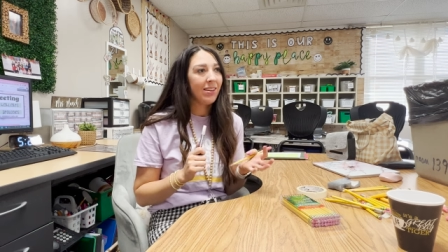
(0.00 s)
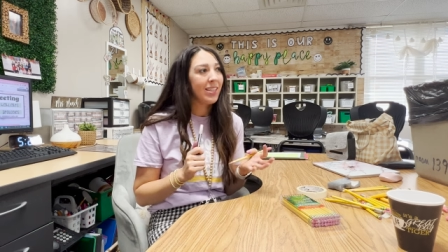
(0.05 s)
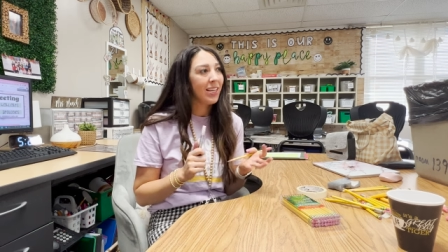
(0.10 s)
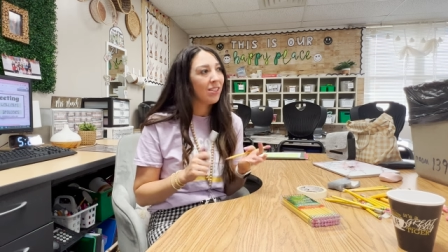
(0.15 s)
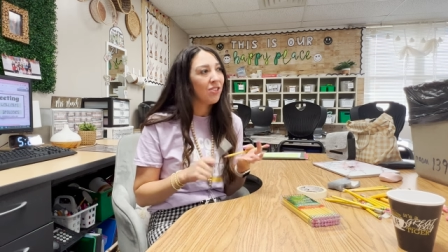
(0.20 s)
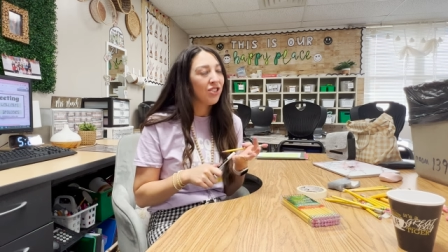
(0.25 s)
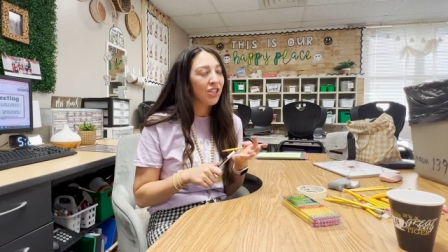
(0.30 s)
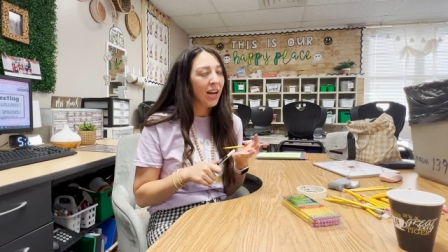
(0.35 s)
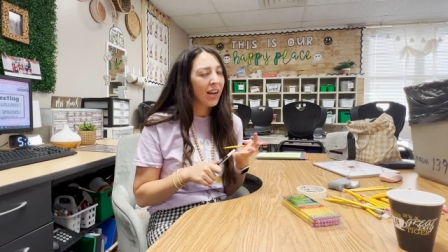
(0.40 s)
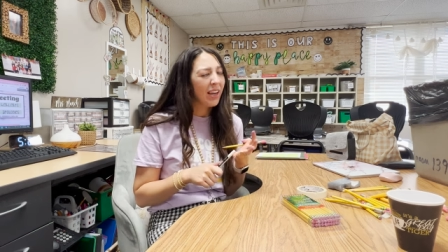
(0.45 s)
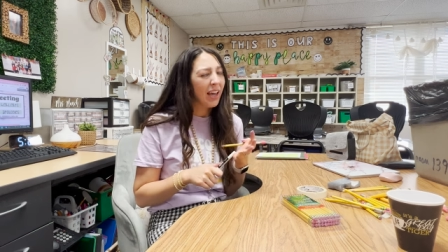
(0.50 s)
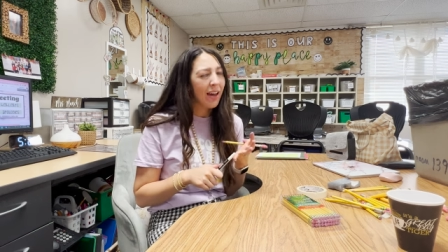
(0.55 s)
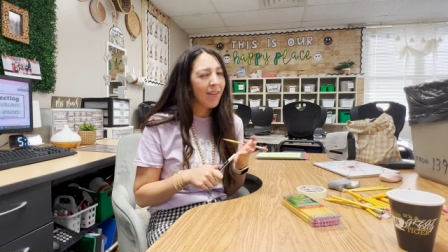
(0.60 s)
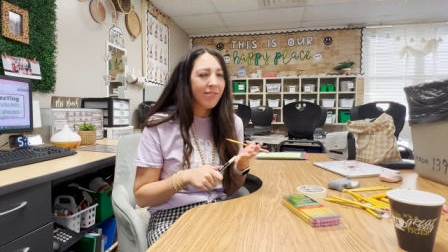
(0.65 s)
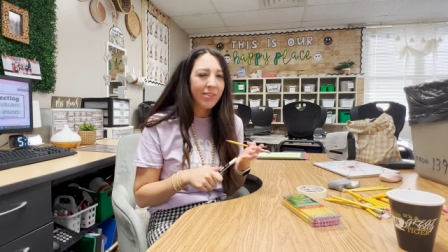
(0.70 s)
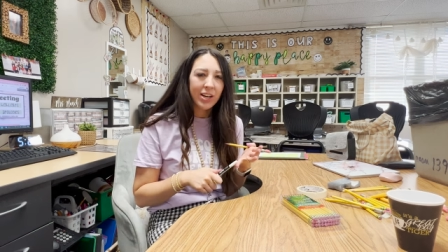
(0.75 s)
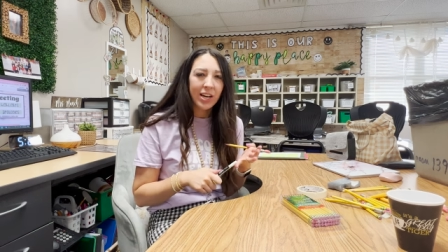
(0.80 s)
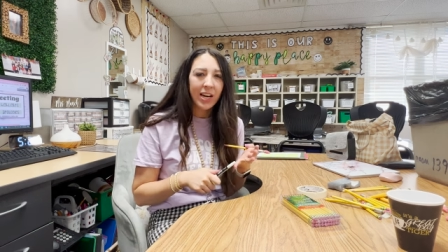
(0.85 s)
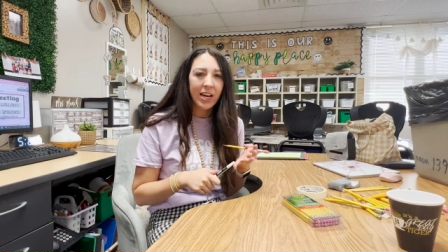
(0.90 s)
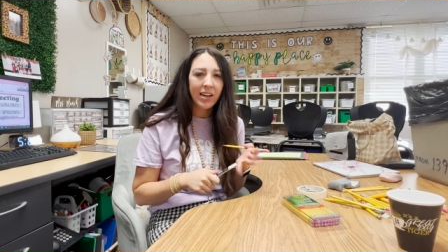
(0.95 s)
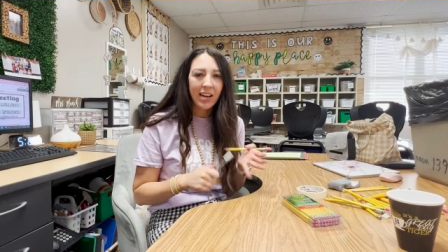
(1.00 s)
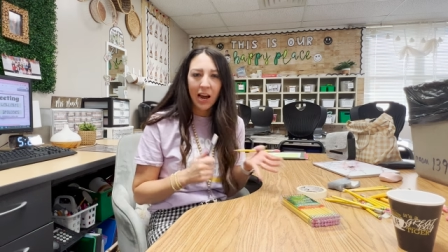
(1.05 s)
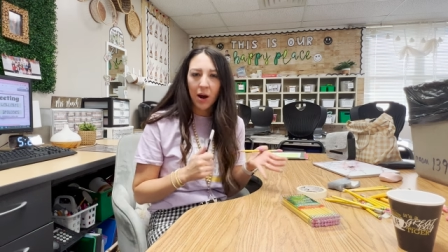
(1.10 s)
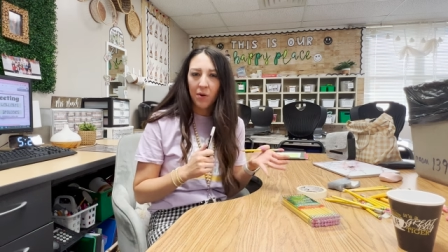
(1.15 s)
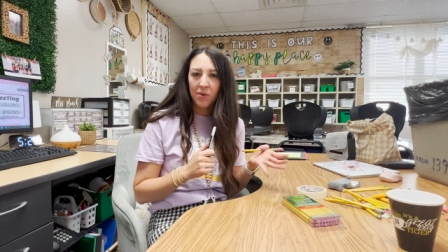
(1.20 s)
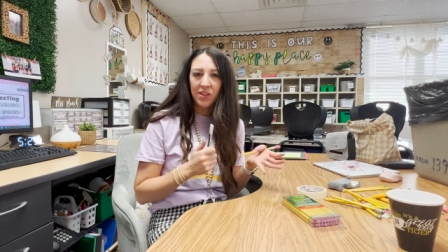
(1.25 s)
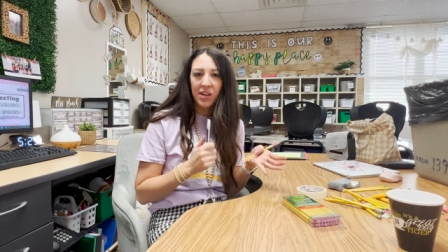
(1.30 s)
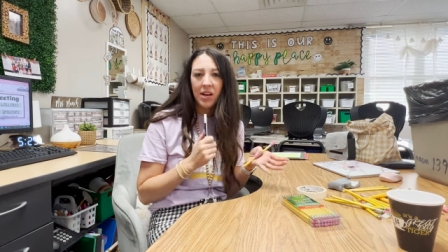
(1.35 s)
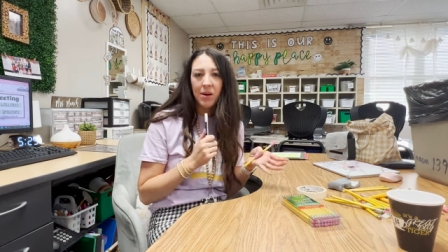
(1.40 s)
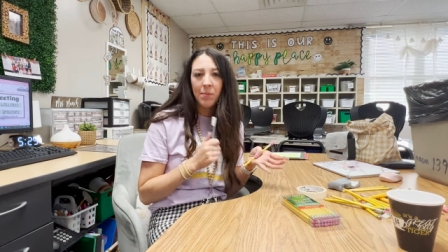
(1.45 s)
desk check every now
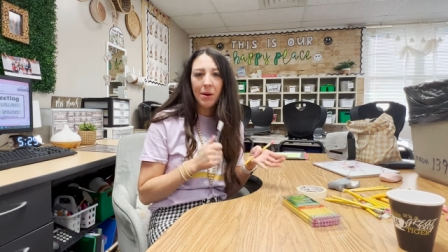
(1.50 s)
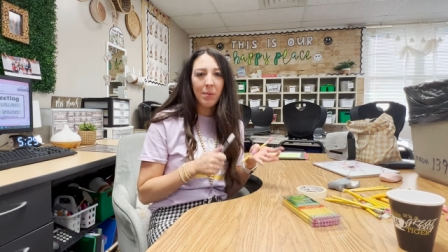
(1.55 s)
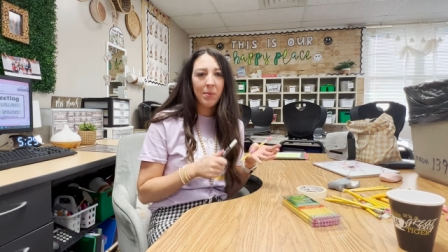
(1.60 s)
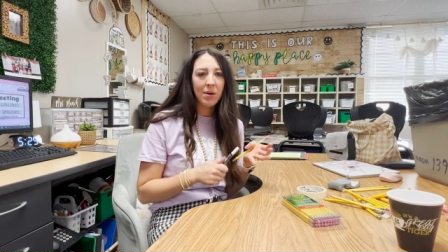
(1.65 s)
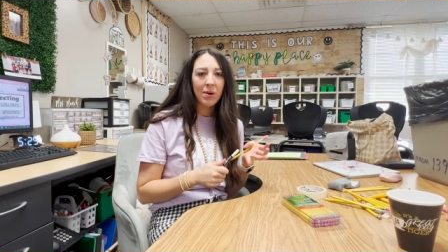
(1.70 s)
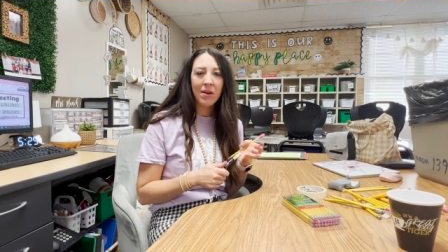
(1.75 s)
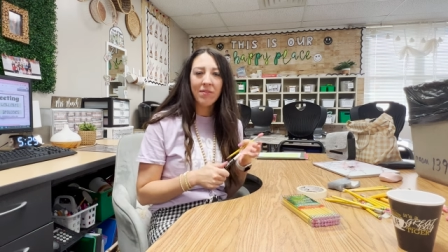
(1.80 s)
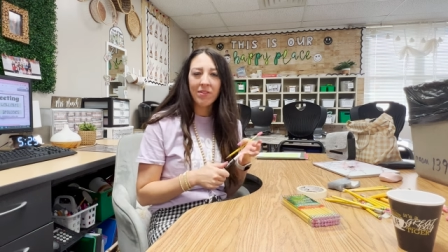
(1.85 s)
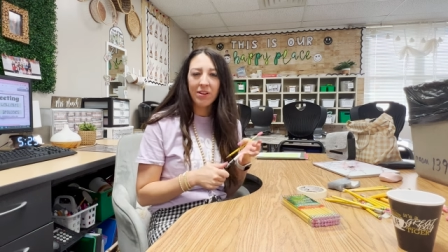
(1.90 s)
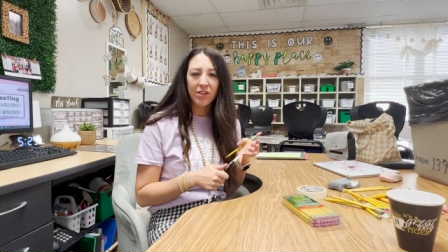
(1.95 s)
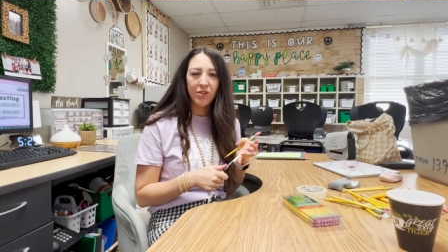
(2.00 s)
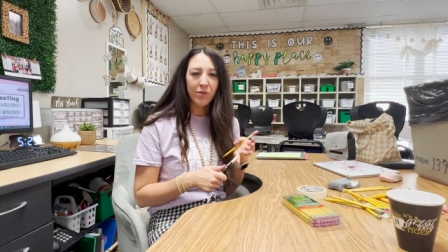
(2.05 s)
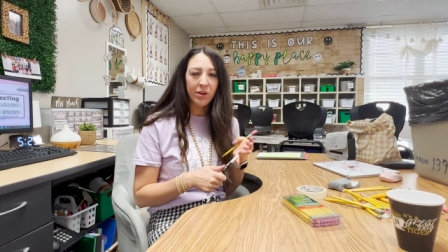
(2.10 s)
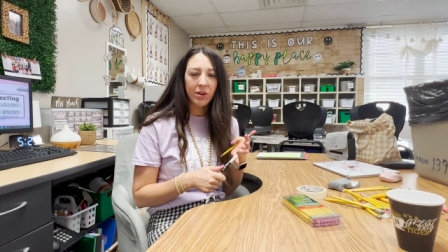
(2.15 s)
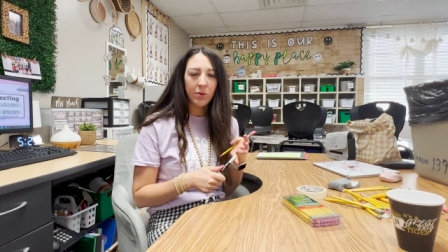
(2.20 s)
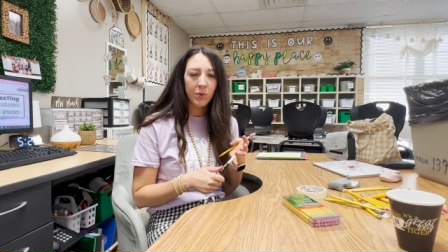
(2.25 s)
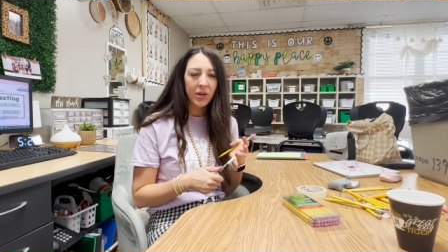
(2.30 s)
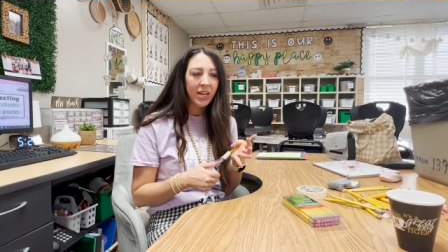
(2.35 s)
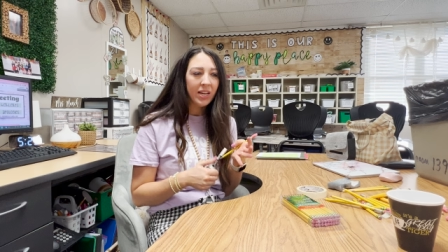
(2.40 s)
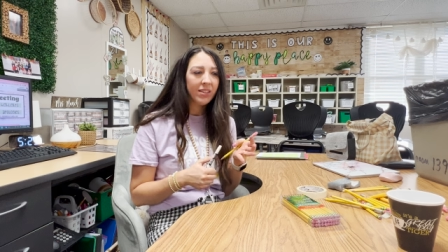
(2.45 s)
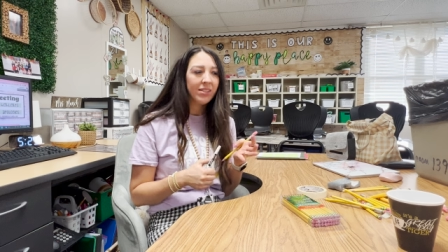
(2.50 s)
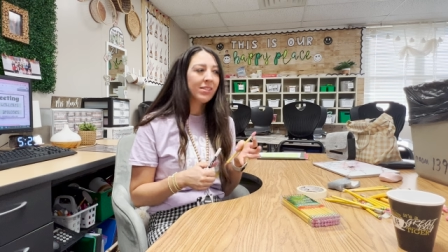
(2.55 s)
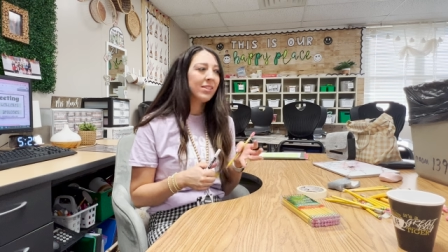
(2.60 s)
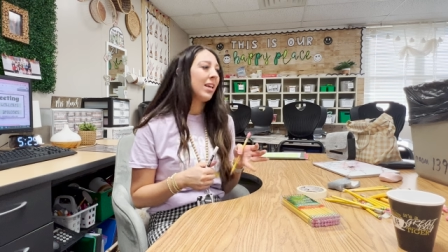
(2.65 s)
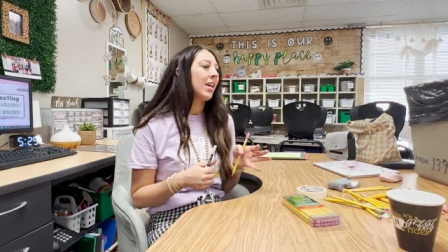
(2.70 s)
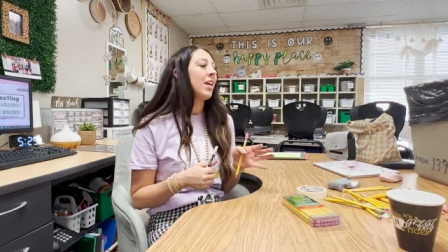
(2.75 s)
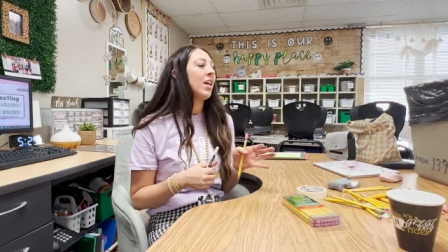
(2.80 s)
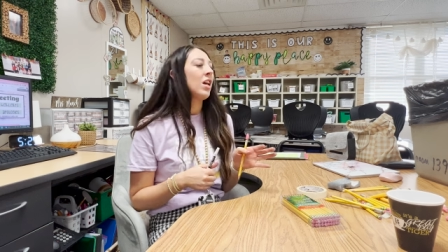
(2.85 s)
and then, maybe every three weeks